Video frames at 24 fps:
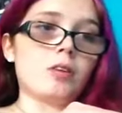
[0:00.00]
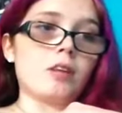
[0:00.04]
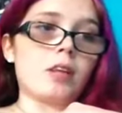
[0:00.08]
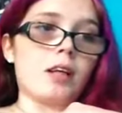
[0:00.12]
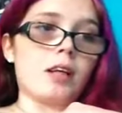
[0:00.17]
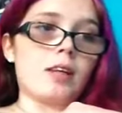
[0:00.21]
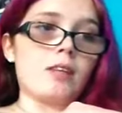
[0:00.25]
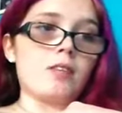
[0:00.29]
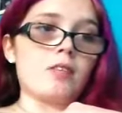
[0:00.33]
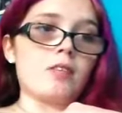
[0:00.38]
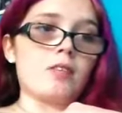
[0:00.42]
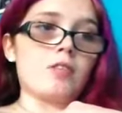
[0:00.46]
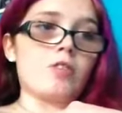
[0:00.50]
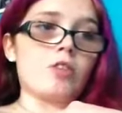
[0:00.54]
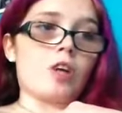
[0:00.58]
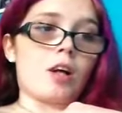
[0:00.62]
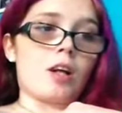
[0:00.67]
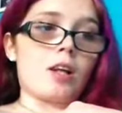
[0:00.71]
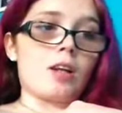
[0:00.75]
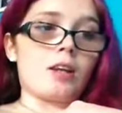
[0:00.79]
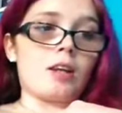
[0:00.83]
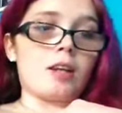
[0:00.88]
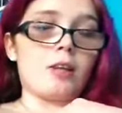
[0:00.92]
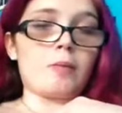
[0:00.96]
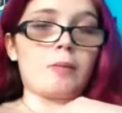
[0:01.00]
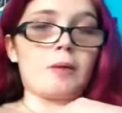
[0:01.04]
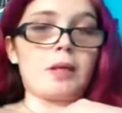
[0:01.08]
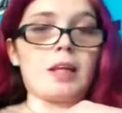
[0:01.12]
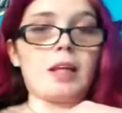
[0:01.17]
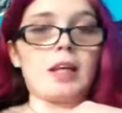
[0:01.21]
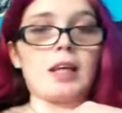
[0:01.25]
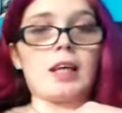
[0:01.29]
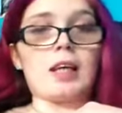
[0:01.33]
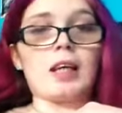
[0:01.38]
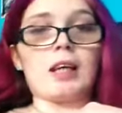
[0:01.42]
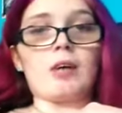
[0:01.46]
It's Jonathan, but
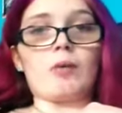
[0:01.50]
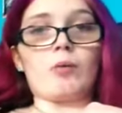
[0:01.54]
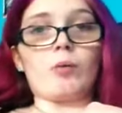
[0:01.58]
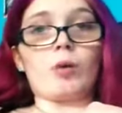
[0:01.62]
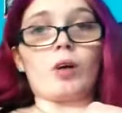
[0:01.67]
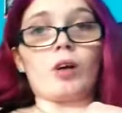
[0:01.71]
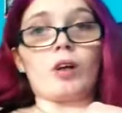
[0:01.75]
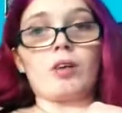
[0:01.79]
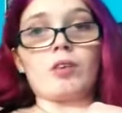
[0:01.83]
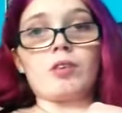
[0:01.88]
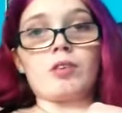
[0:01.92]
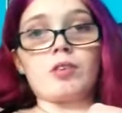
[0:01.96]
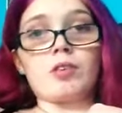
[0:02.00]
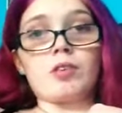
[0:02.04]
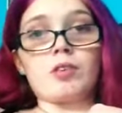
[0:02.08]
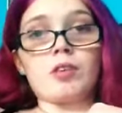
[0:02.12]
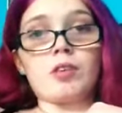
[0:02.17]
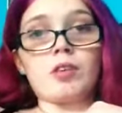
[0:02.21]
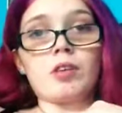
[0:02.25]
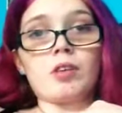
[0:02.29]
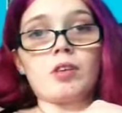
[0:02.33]
he works,